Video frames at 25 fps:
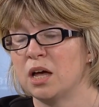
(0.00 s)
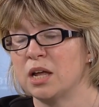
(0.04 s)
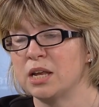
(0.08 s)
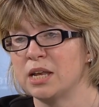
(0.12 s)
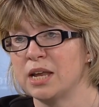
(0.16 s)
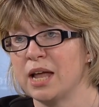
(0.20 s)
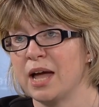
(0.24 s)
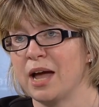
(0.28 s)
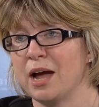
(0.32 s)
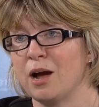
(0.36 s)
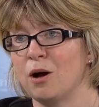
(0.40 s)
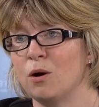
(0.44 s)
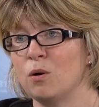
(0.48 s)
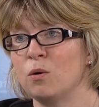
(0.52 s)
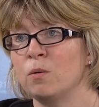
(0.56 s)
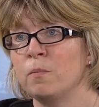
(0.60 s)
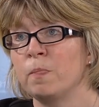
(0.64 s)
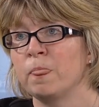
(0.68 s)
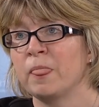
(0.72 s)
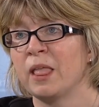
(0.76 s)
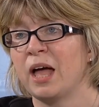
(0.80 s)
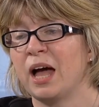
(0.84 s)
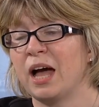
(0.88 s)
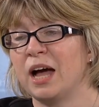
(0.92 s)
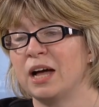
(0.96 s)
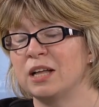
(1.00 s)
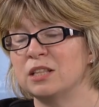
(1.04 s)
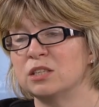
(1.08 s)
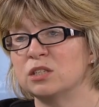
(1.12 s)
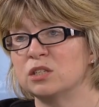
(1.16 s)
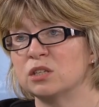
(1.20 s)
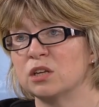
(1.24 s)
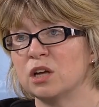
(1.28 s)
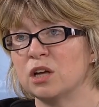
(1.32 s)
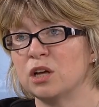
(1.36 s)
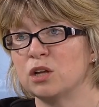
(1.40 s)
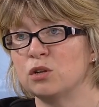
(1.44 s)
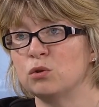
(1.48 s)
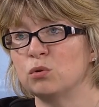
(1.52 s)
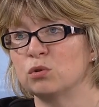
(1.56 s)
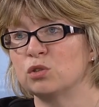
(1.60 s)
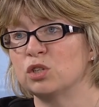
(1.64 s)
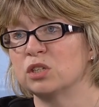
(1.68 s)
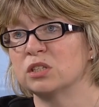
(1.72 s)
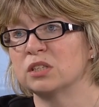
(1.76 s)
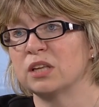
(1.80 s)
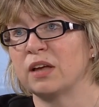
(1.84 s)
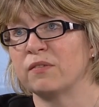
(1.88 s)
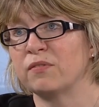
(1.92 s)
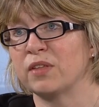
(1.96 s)
now. And not
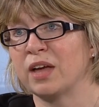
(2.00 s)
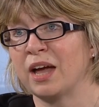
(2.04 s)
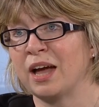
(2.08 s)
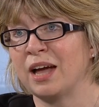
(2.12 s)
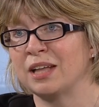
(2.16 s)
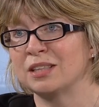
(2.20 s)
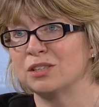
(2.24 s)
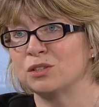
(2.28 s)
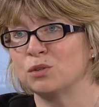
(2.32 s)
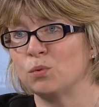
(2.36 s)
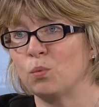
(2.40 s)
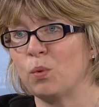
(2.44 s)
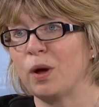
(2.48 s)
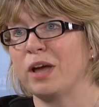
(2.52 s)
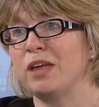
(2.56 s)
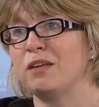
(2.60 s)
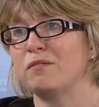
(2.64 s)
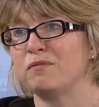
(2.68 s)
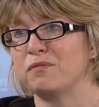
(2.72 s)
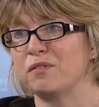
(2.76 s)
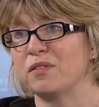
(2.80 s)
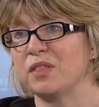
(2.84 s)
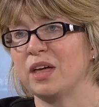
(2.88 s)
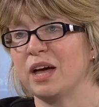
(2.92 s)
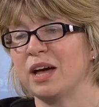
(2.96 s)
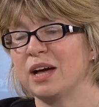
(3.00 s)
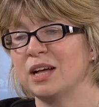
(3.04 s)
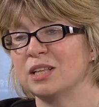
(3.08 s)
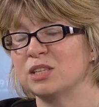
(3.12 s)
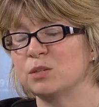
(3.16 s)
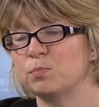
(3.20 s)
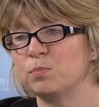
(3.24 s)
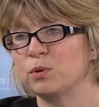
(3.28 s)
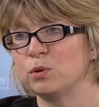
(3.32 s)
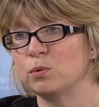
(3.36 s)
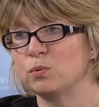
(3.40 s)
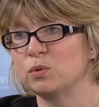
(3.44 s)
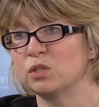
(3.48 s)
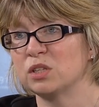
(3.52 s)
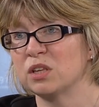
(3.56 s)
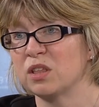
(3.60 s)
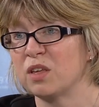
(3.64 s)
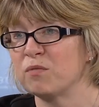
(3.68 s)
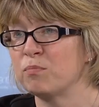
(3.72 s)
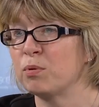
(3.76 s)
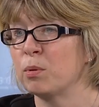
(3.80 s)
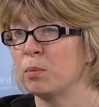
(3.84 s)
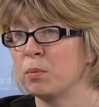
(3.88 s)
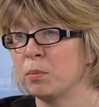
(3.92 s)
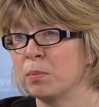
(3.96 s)
just have they had to wait for that, but also
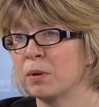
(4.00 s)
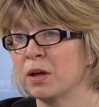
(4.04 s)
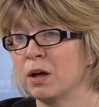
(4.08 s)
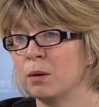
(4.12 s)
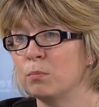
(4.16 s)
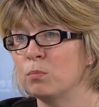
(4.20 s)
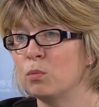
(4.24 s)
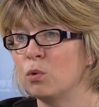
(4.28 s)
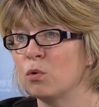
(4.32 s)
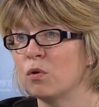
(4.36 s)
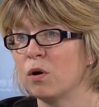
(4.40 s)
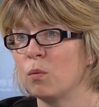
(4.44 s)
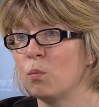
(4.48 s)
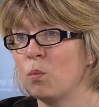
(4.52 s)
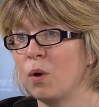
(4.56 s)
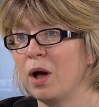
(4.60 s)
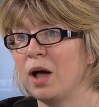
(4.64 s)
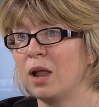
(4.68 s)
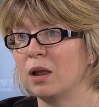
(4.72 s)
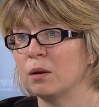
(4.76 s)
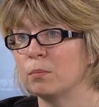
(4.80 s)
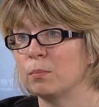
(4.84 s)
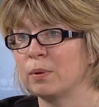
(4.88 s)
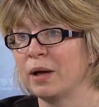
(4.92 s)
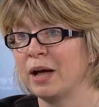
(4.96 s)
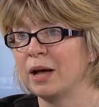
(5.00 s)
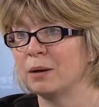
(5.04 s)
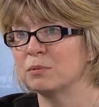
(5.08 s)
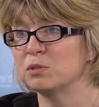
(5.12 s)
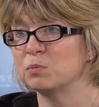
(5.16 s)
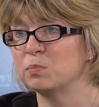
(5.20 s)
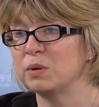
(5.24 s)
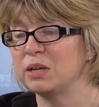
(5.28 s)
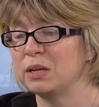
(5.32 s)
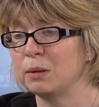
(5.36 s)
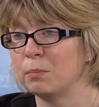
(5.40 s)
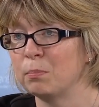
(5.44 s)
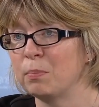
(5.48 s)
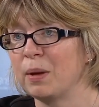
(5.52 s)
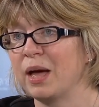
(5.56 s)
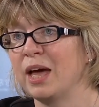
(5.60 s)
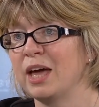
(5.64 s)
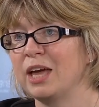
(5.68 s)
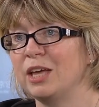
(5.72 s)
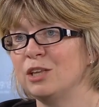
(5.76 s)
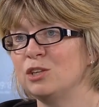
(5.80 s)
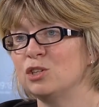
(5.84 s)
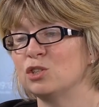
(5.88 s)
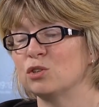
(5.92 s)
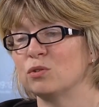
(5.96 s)
they've probably become more unwell and perhaps been in
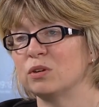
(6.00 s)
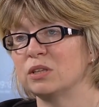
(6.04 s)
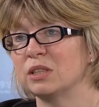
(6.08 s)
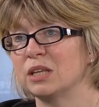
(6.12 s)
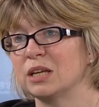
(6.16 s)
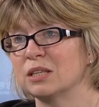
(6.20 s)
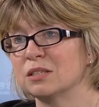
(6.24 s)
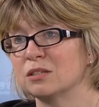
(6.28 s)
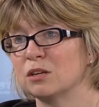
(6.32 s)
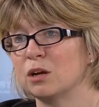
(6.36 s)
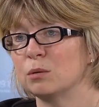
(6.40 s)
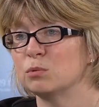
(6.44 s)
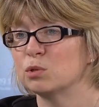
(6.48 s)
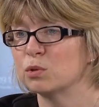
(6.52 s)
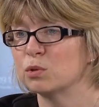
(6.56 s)
pain during that time.